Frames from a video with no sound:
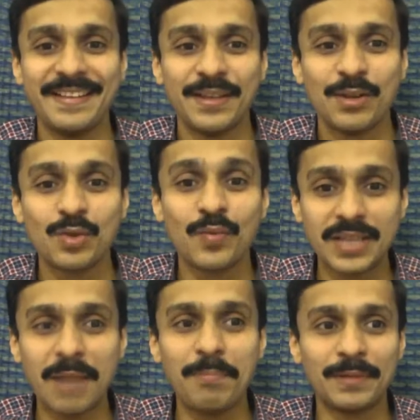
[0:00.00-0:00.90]
So, for
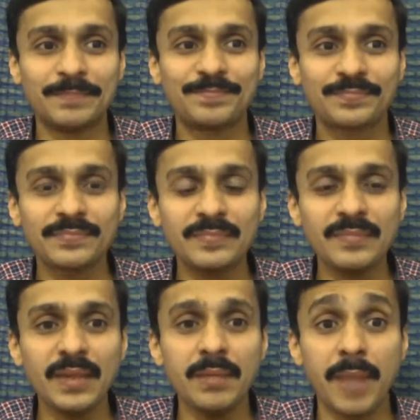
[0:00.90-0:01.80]
example,
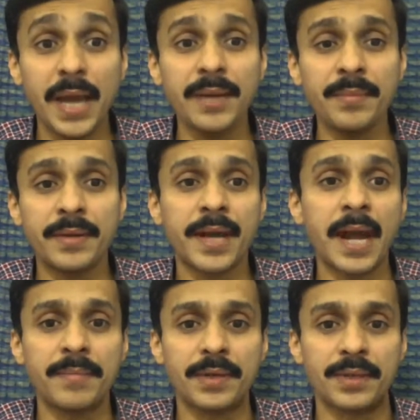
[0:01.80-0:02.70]
my
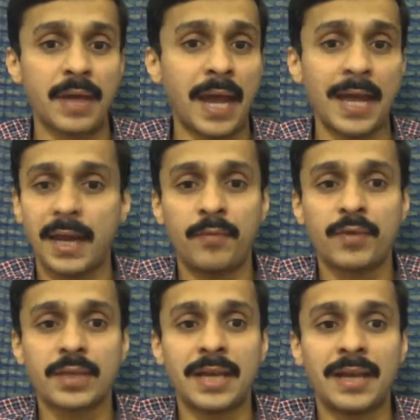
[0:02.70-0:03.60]
grandmother, I
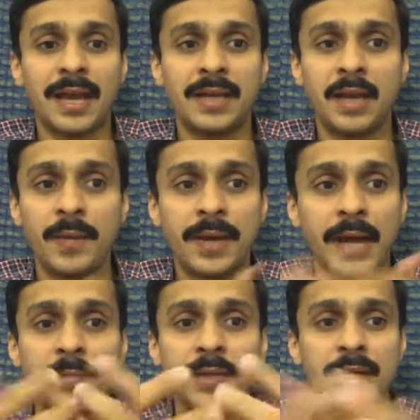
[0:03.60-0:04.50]
love my
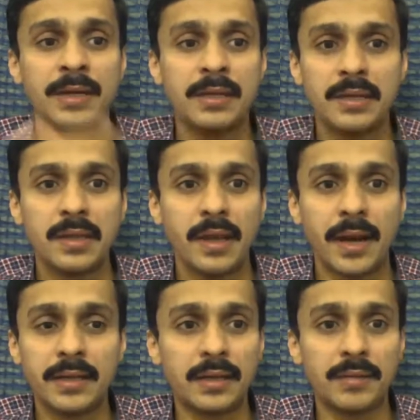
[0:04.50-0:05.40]
grandmother,
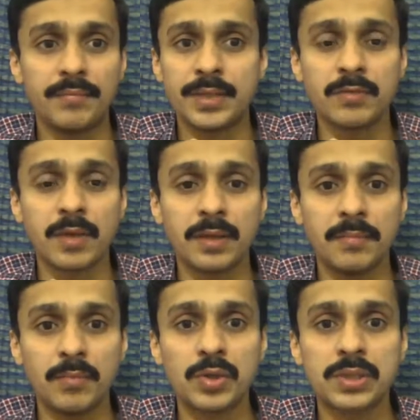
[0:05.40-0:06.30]
and she's one of the
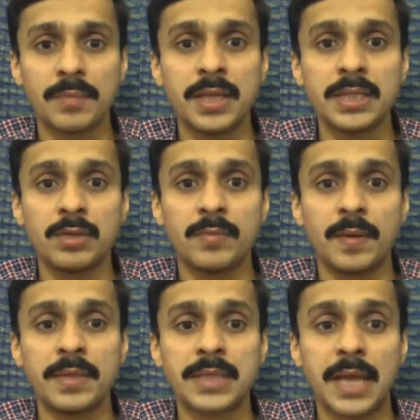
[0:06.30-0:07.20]
most amazing
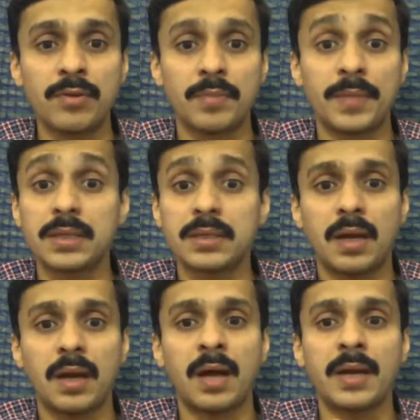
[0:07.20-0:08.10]
human beings I know. But
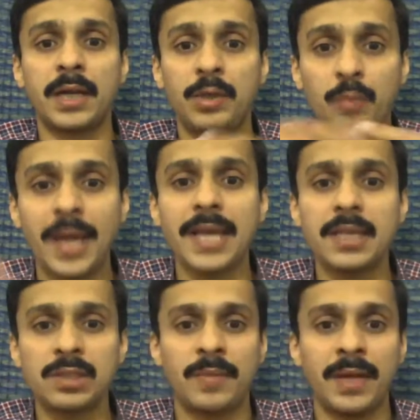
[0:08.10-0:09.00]
her
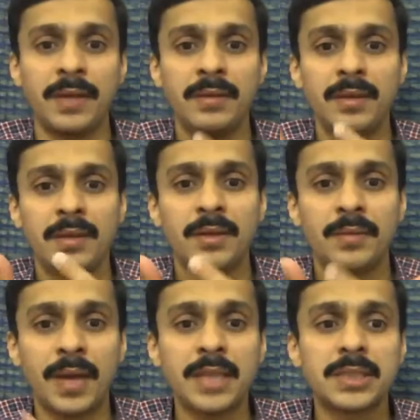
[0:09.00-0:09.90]
advice to
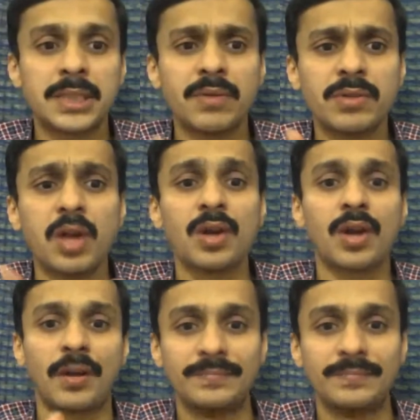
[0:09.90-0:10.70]
my sister was all wrong.